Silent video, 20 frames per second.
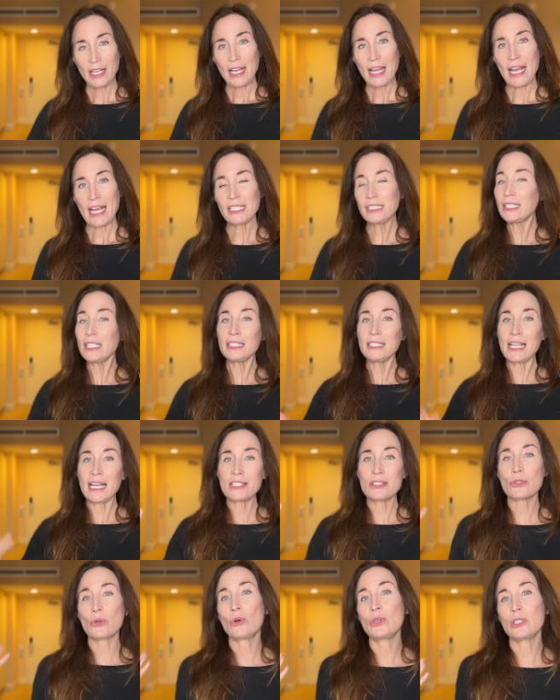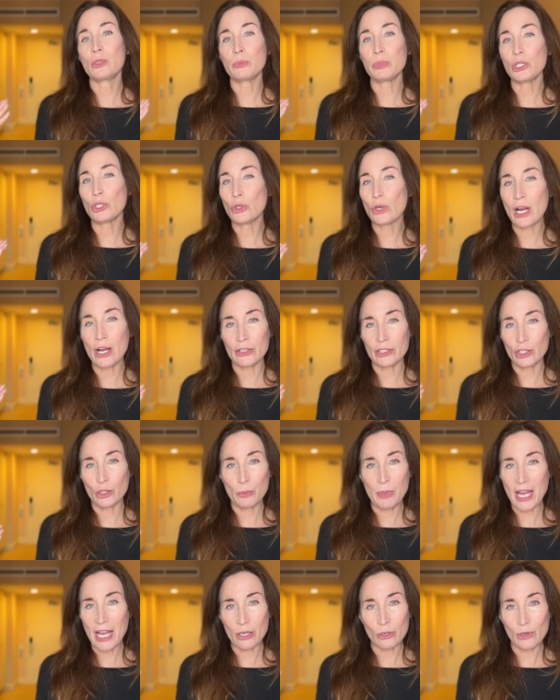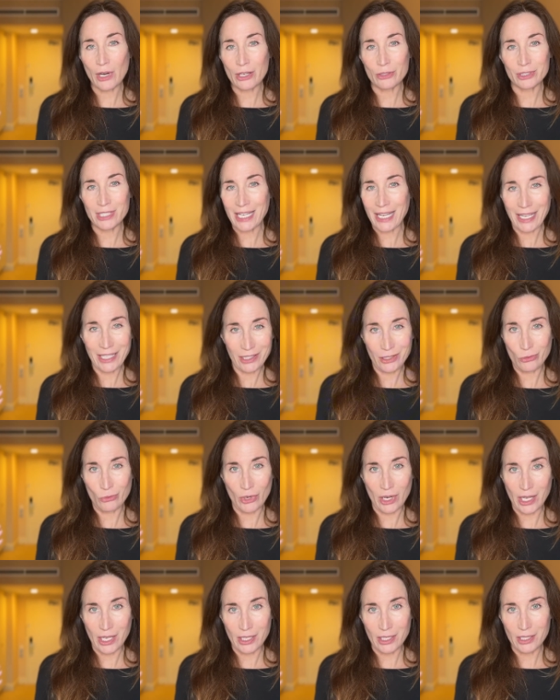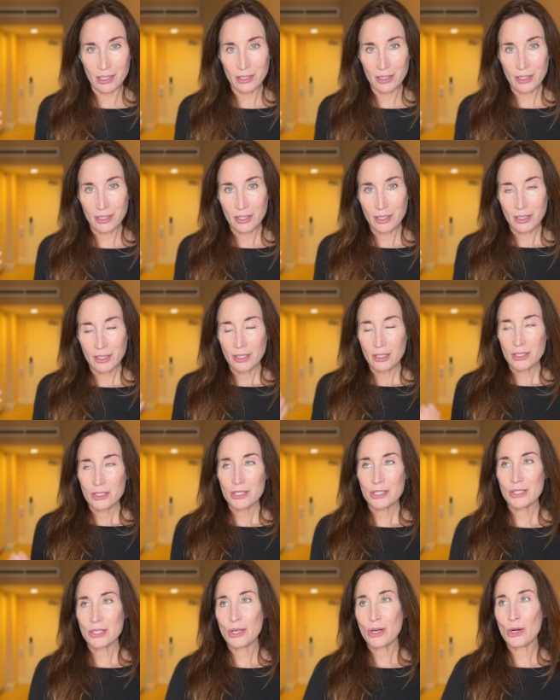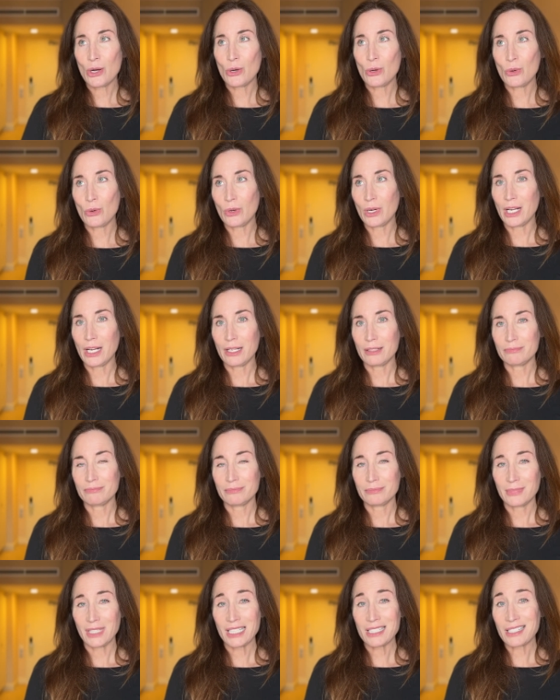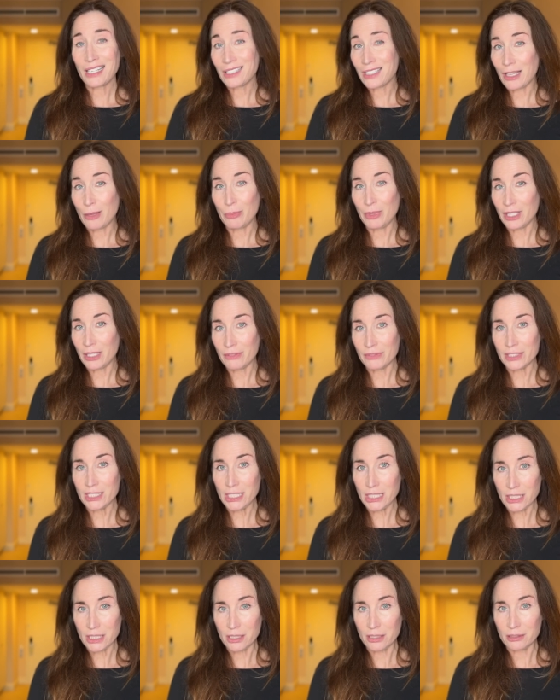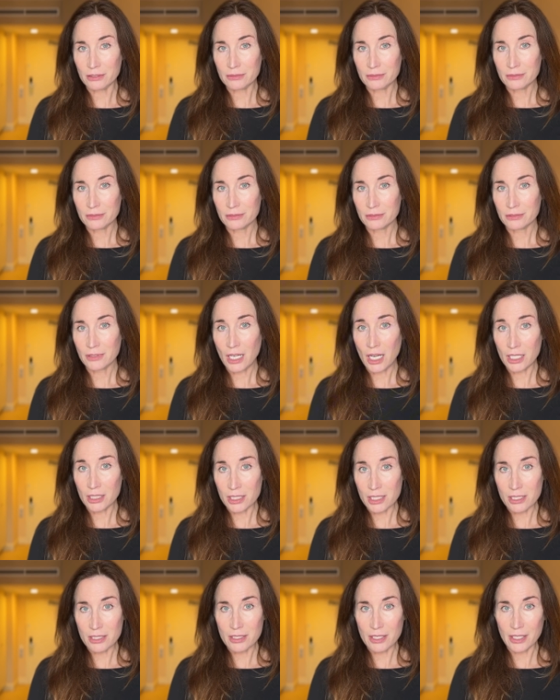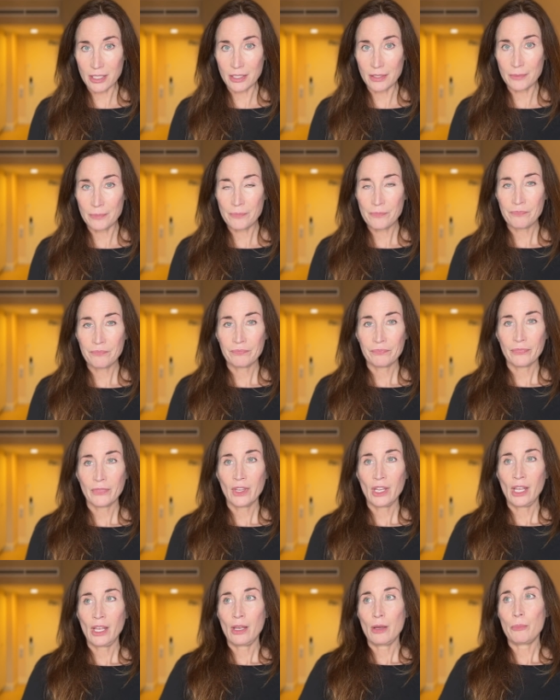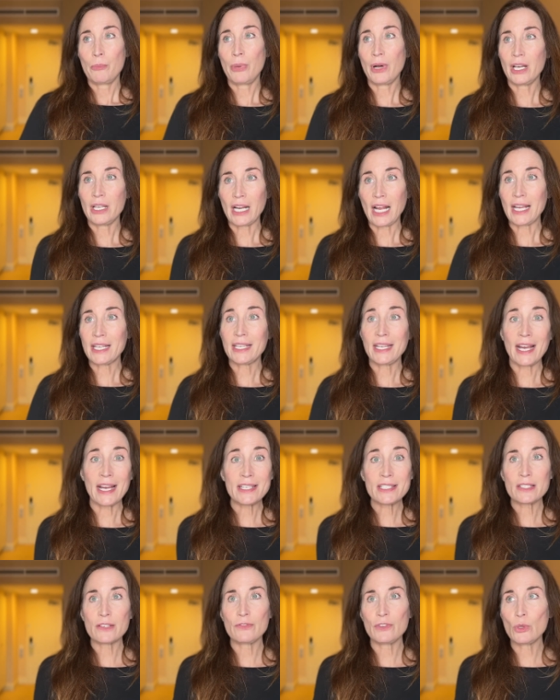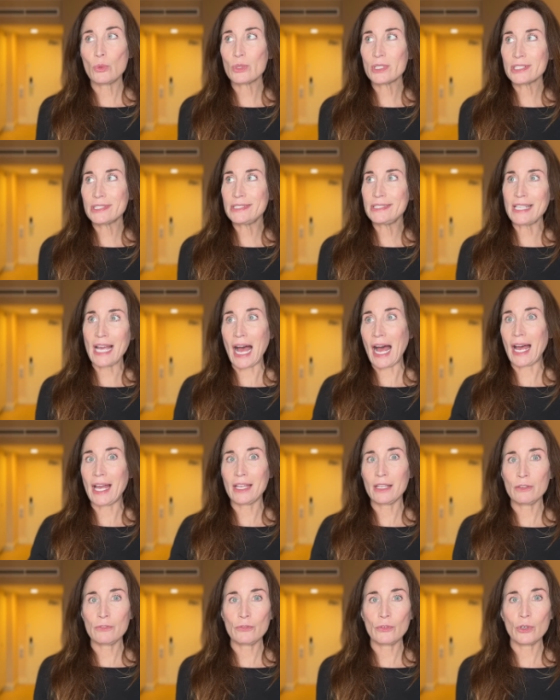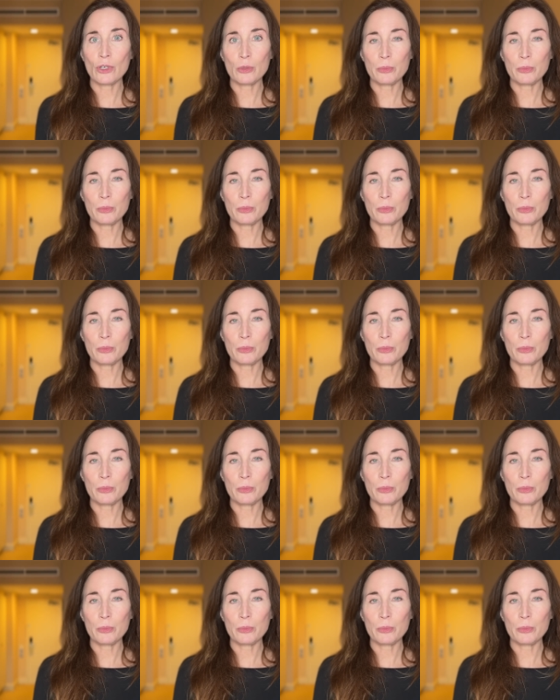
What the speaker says: and then that's going to blur out your background anyway. So it's not that big of a deal, honestly. But I guess if you were dying for a